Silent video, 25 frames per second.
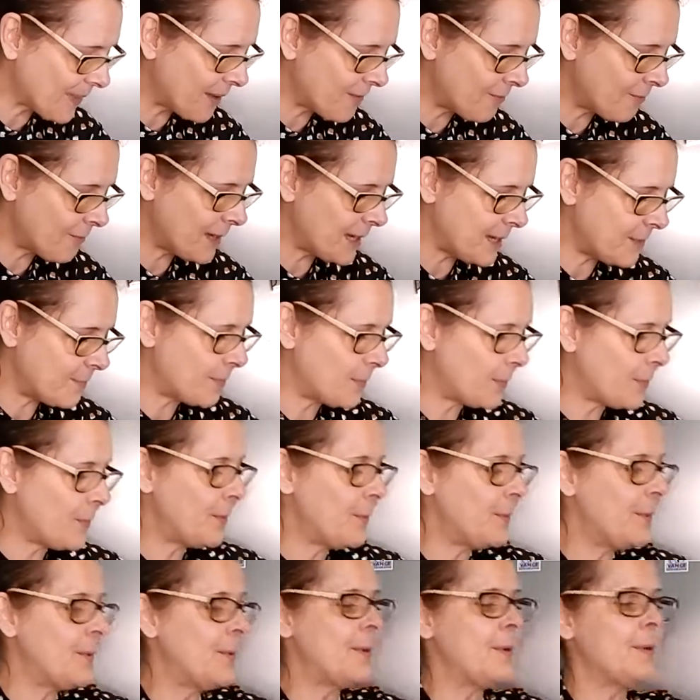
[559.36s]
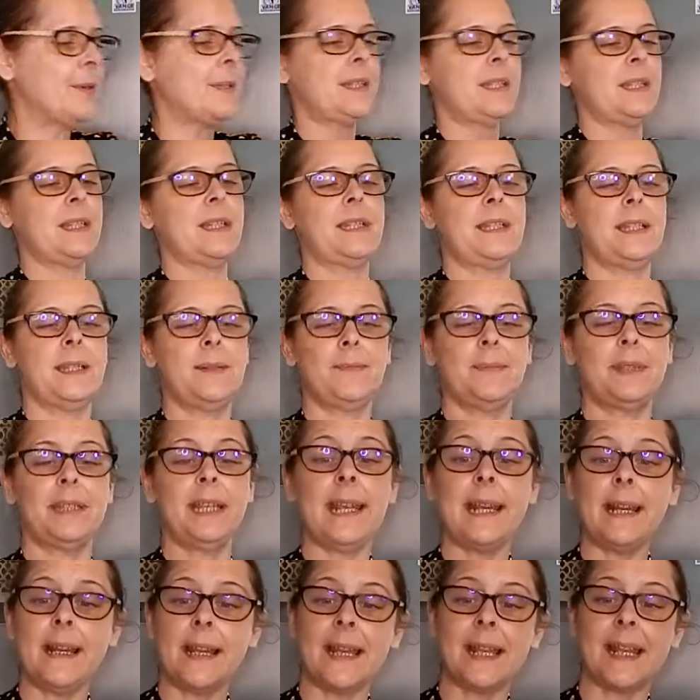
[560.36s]
We bought some
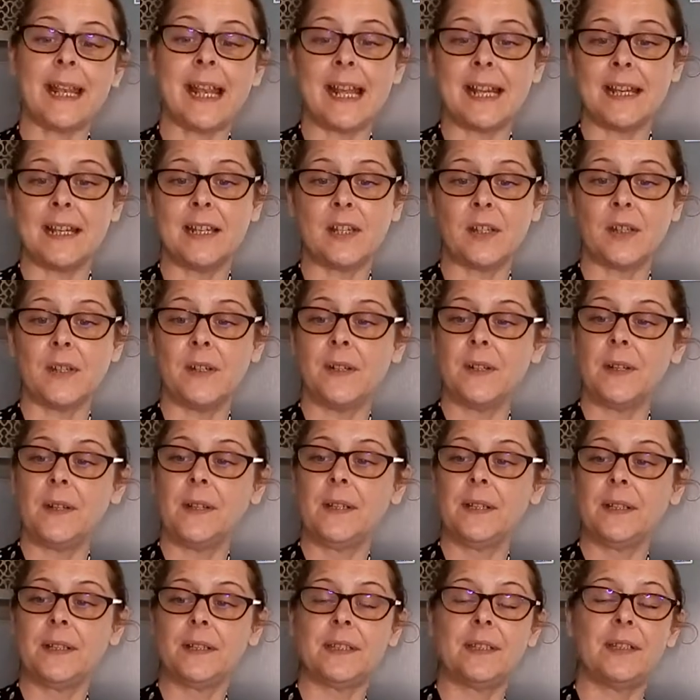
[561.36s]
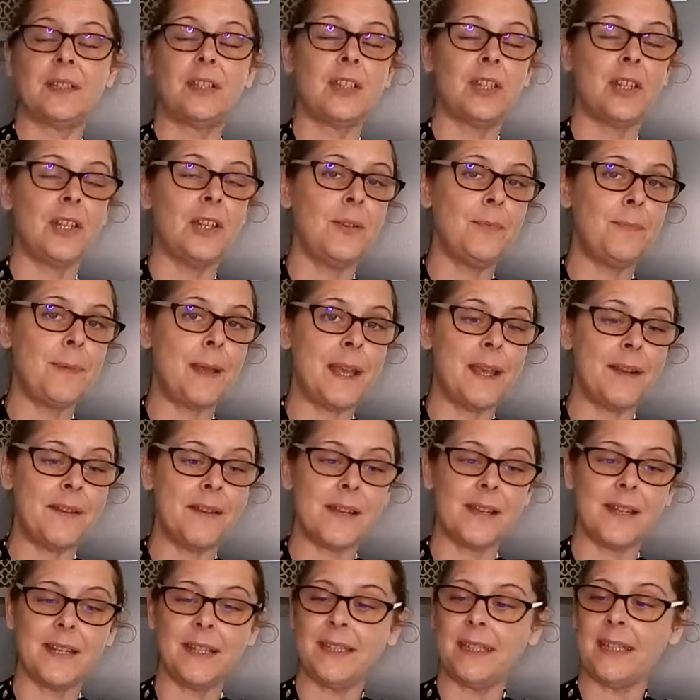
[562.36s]
tea light candles,
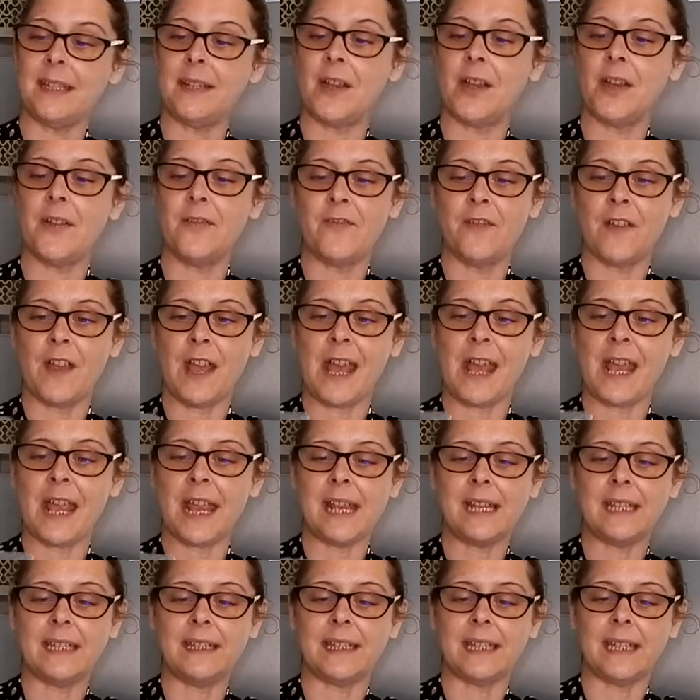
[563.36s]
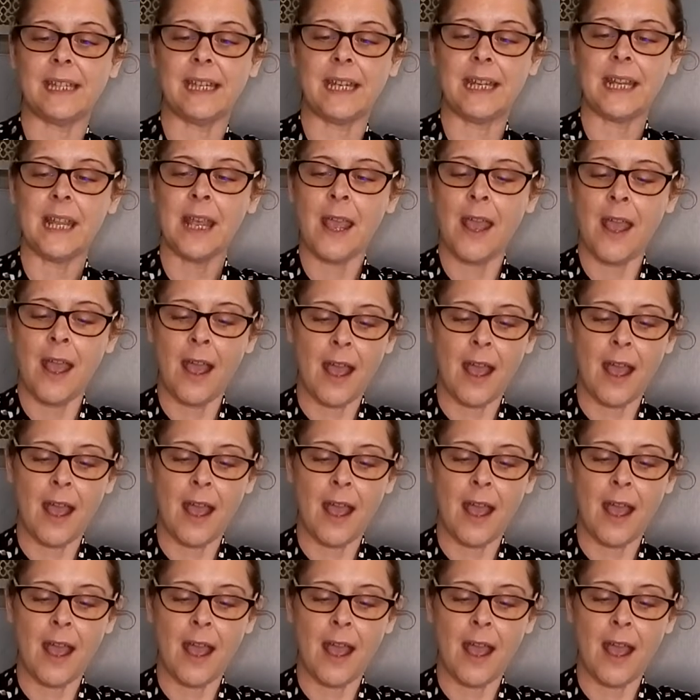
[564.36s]
£2.99 for 80.